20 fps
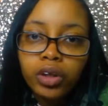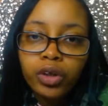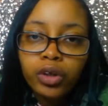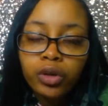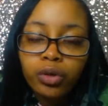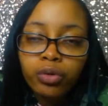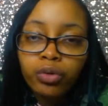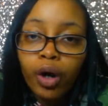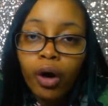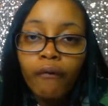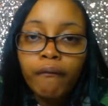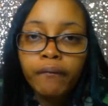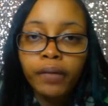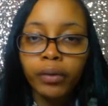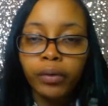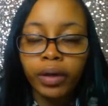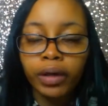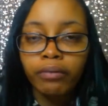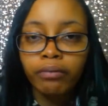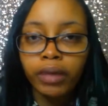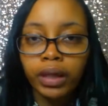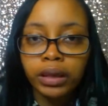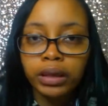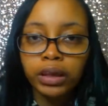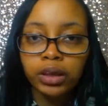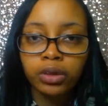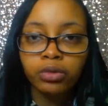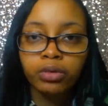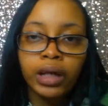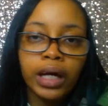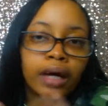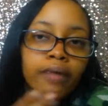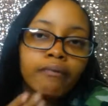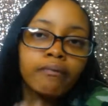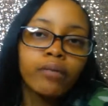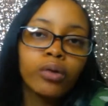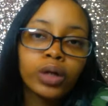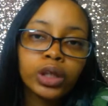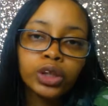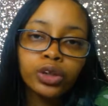you don't feel convicted. You can't
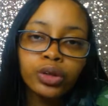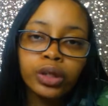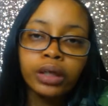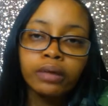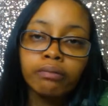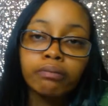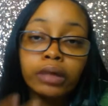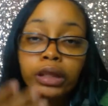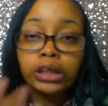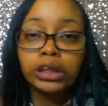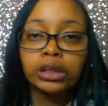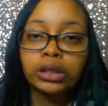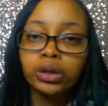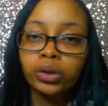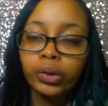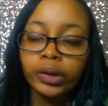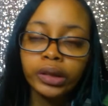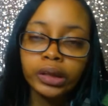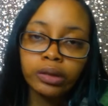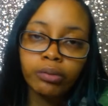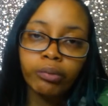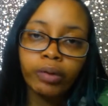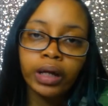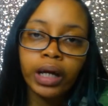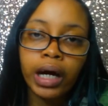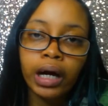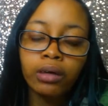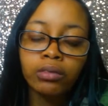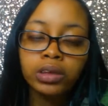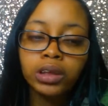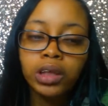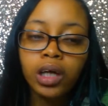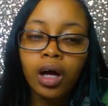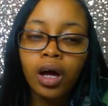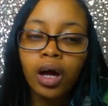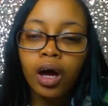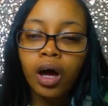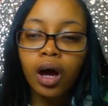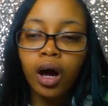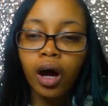force your convictions on someone else.
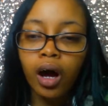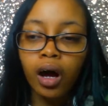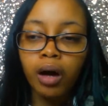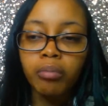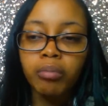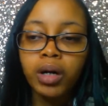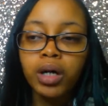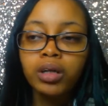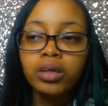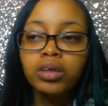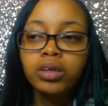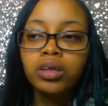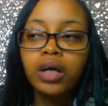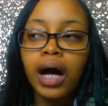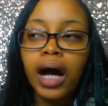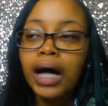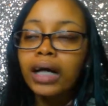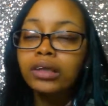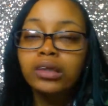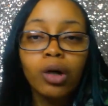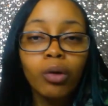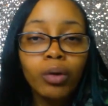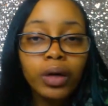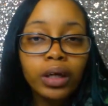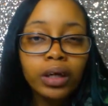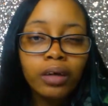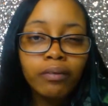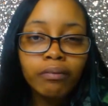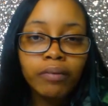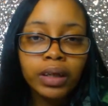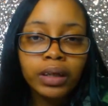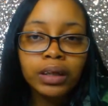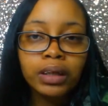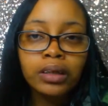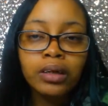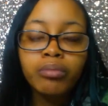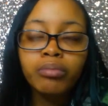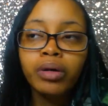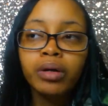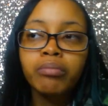Um, I don't get
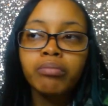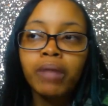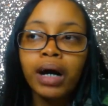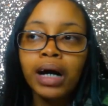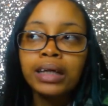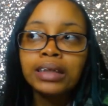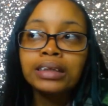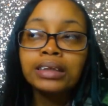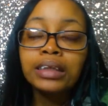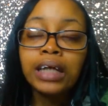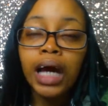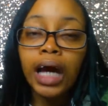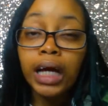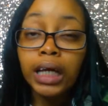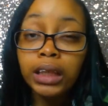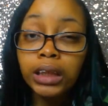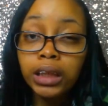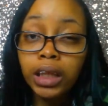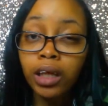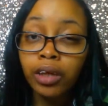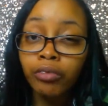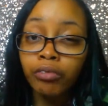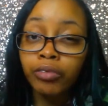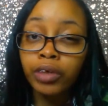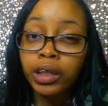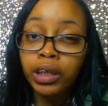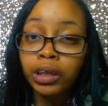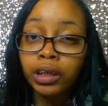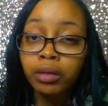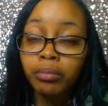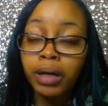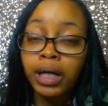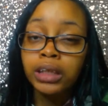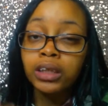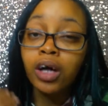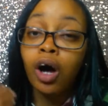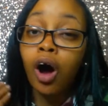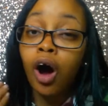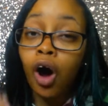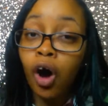convicted, but my taste in reading them
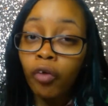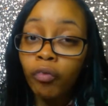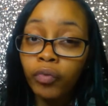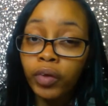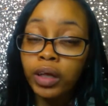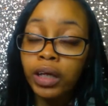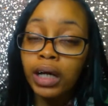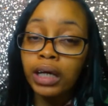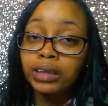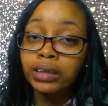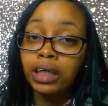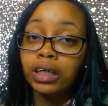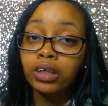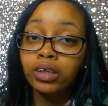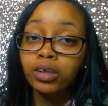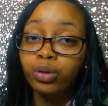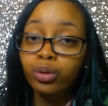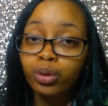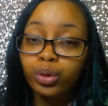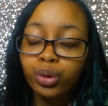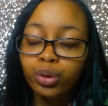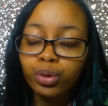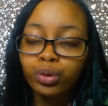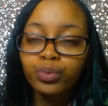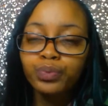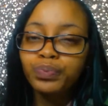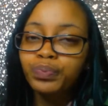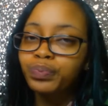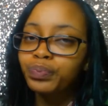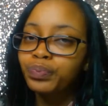as often as I used to